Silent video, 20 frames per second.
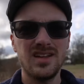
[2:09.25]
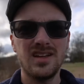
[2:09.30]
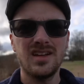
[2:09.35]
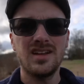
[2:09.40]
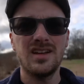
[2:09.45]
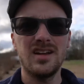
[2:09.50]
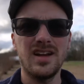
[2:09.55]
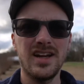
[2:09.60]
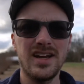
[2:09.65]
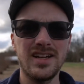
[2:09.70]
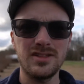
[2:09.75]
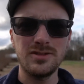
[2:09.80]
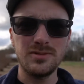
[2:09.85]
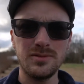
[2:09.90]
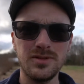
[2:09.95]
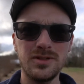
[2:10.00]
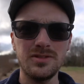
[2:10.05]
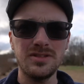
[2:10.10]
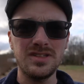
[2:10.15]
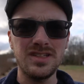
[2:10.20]
Alright, so we're
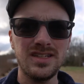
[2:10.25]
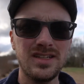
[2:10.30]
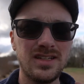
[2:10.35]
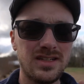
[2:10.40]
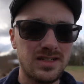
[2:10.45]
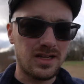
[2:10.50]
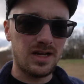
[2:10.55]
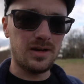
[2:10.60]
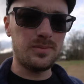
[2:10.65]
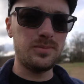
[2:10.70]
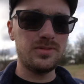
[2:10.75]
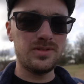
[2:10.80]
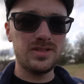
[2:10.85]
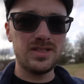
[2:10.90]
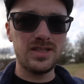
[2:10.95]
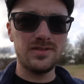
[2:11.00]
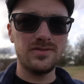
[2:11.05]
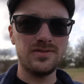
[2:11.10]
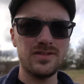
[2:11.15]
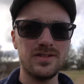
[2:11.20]
using a couple
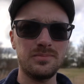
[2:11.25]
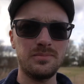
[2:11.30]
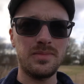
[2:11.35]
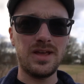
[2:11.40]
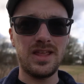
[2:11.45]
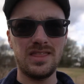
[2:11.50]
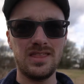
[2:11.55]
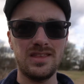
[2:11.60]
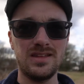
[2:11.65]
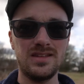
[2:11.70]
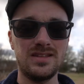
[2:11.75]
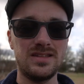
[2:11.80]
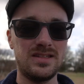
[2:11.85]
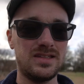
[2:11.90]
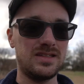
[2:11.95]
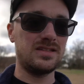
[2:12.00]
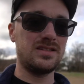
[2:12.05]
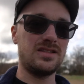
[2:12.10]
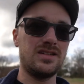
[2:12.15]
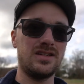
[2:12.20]
different methods
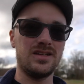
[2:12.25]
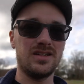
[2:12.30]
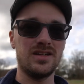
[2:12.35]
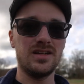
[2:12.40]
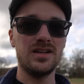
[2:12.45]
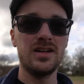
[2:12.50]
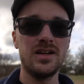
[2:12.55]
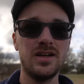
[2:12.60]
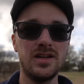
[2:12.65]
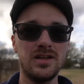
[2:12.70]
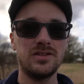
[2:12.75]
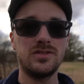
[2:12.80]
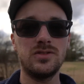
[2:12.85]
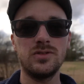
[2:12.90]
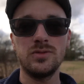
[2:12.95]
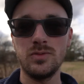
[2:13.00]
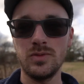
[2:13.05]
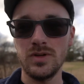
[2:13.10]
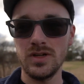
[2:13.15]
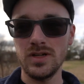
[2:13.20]
this year to
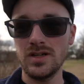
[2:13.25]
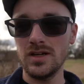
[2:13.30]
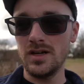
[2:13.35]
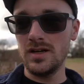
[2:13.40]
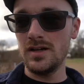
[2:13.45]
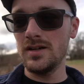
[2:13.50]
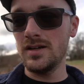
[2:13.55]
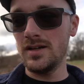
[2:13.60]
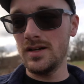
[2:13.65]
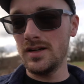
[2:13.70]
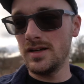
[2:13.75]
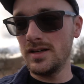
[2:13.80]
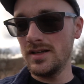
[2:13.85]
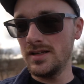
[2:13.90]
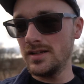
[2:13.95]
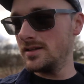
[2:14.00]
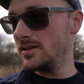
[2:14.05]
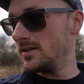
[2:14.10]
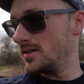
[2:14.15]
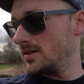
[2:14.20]
work our
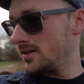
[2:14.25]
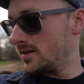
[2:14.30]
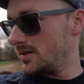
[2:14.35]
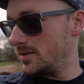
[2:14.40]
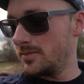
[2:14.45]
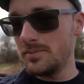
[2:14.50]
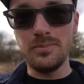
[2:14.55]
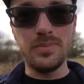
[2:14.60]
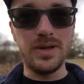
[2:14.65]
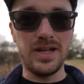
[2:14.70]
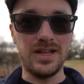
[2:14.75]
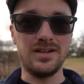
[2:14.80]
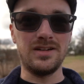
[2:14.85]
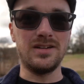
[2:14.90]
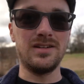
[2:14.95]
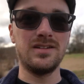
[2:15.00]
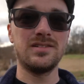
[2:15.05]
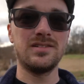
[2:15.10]
garden better.